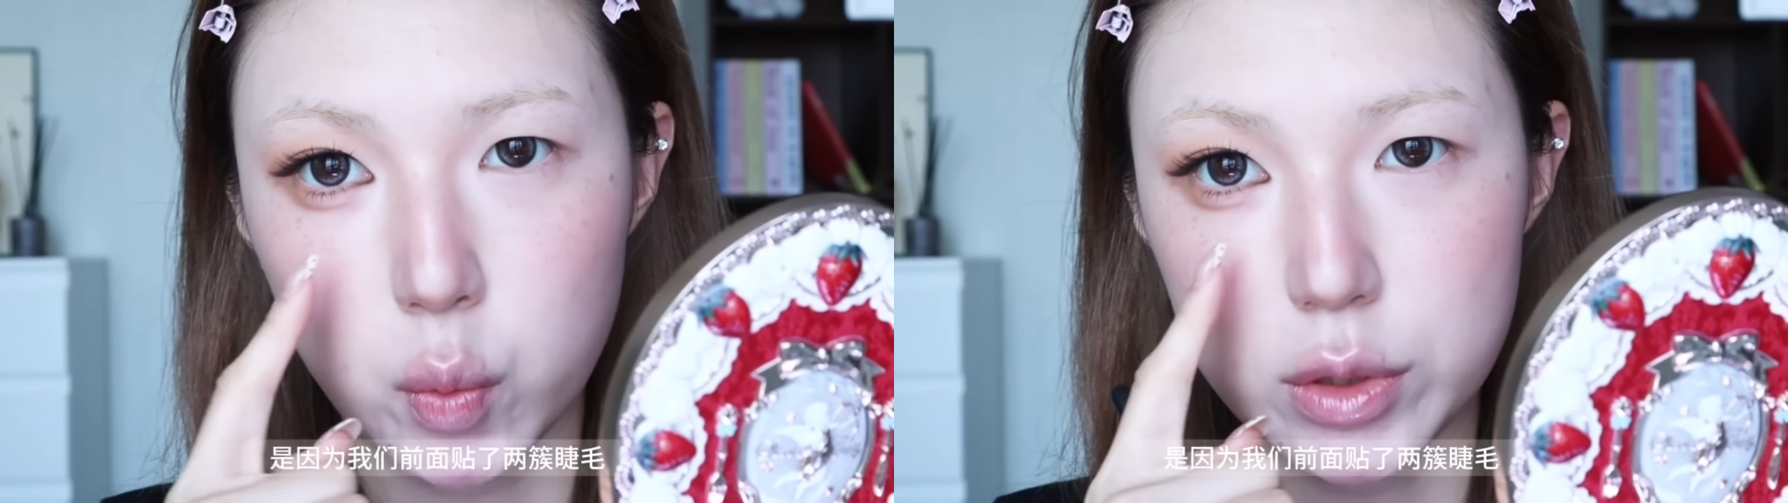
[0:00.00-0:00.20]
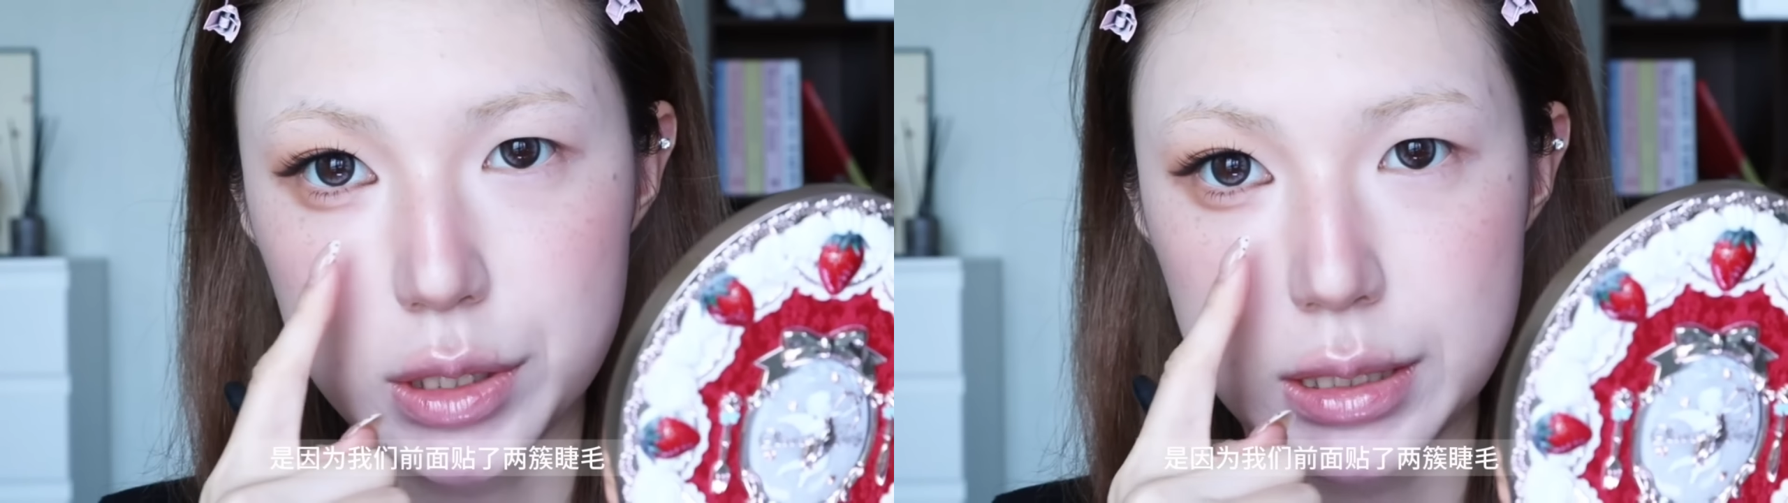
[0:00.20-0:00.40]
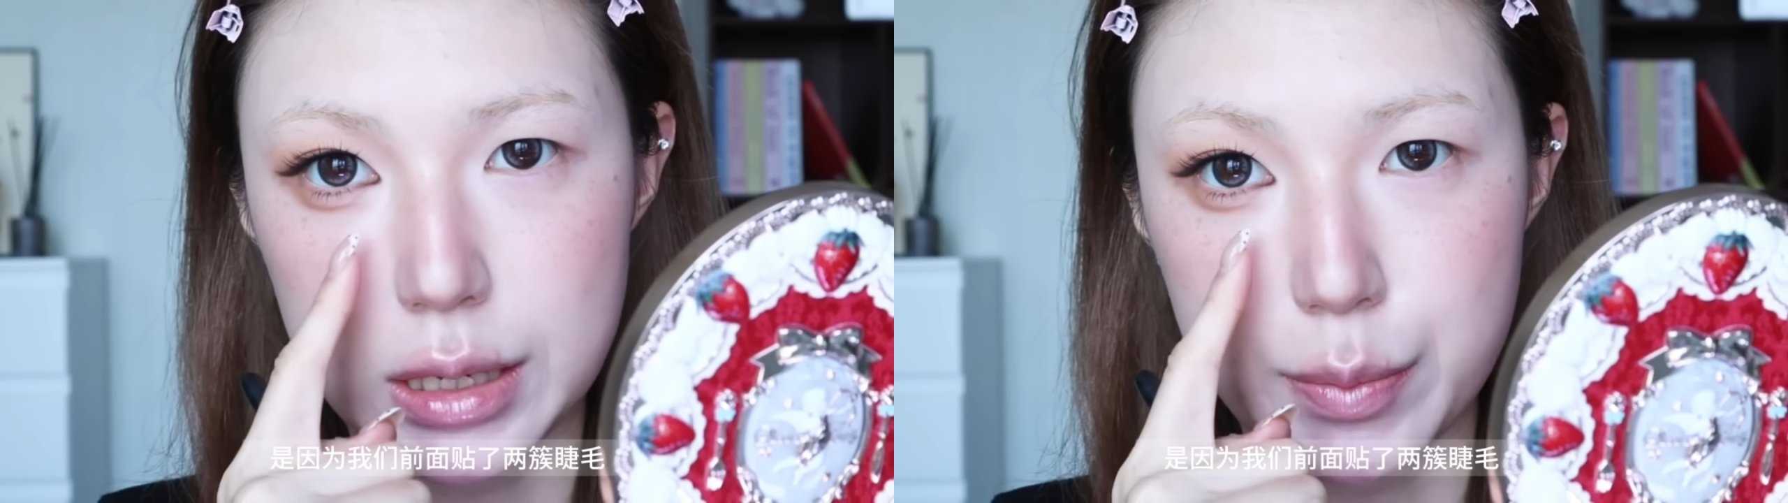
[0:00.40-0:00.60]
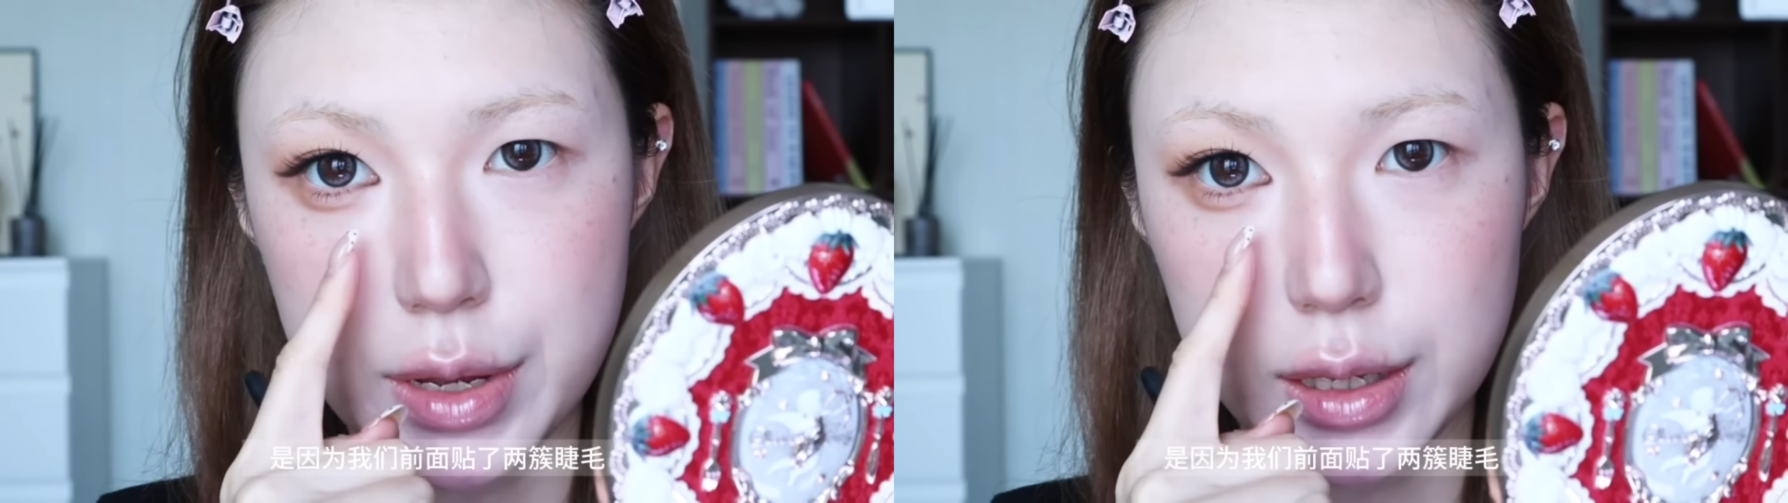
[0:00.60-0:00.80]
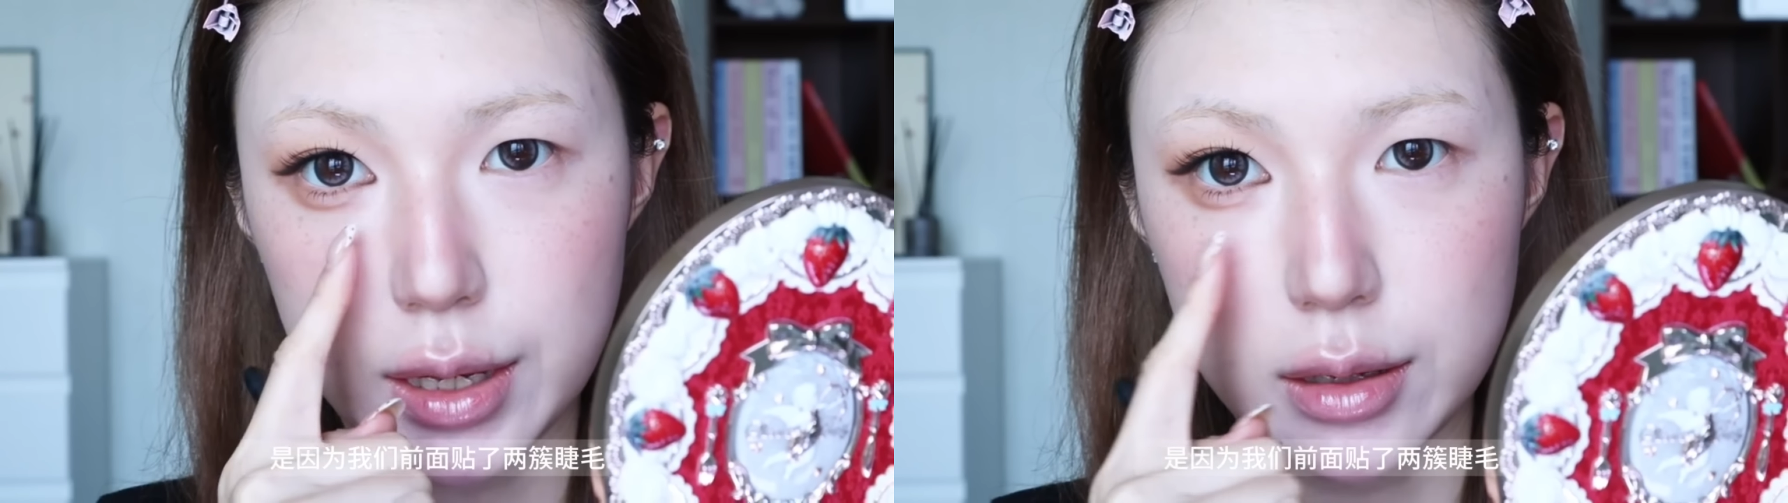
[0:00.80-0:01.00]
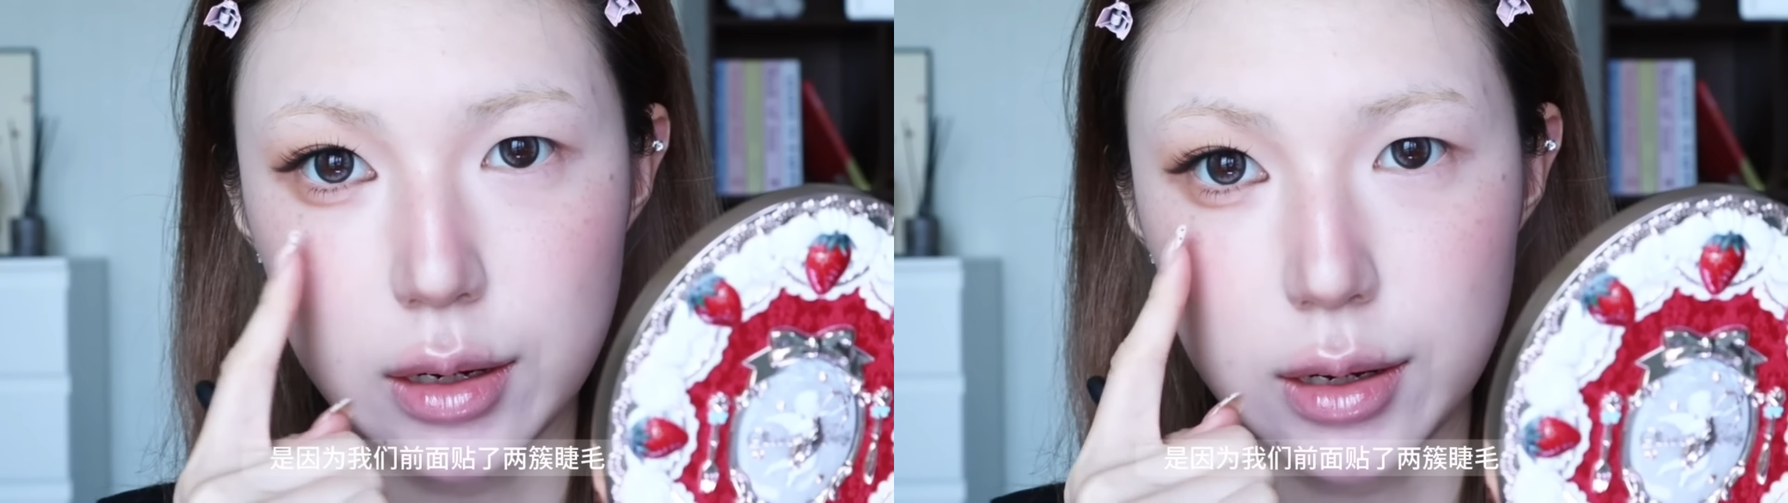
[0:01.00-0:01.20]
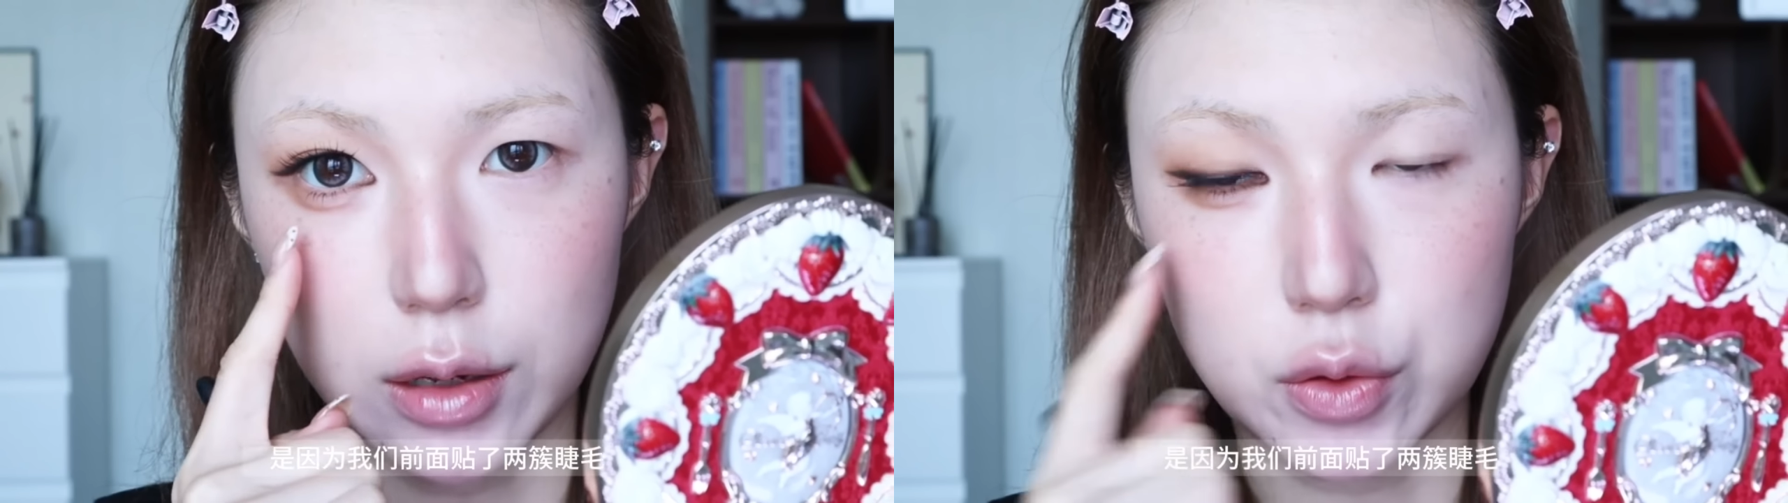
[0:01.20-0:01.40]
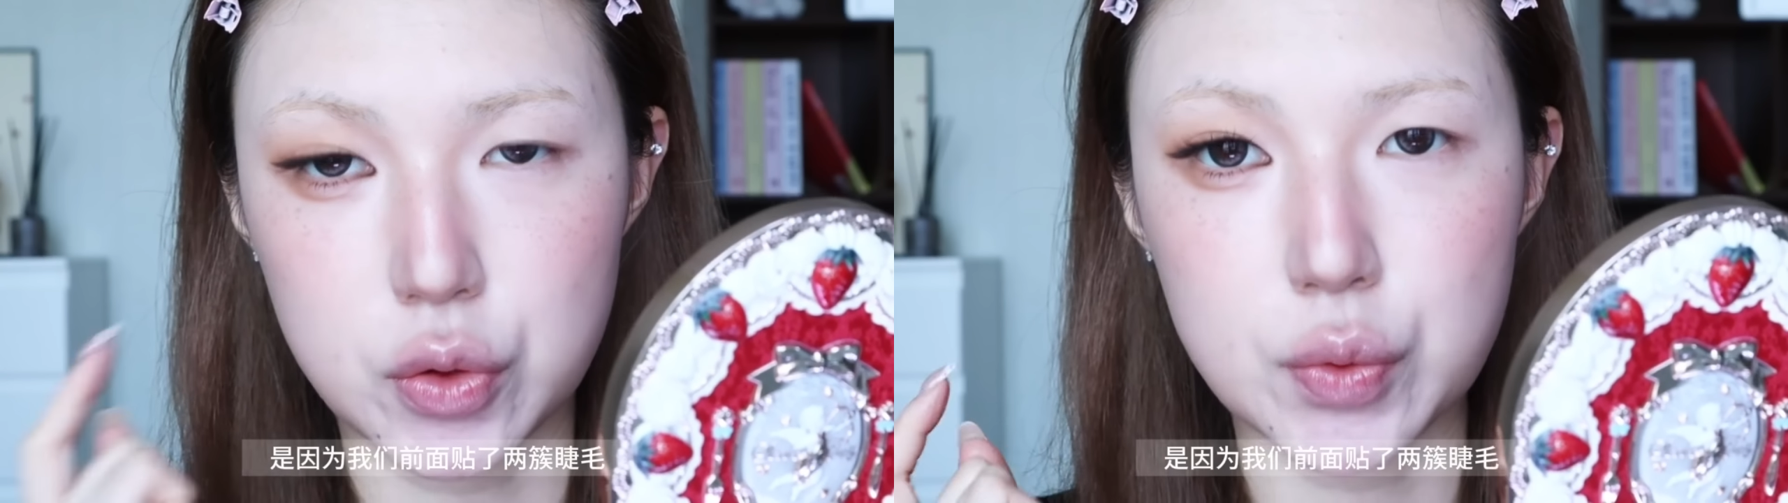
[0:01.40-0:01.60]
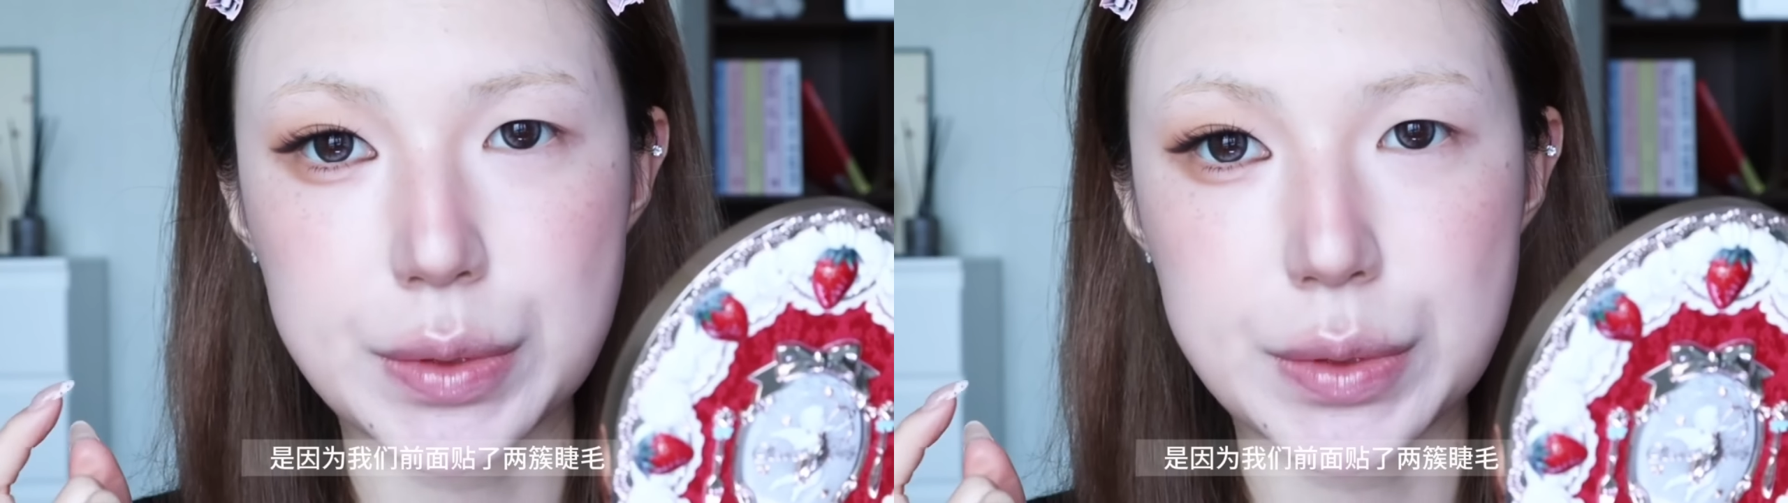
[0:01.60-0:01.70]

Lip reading: clusters in the center can make the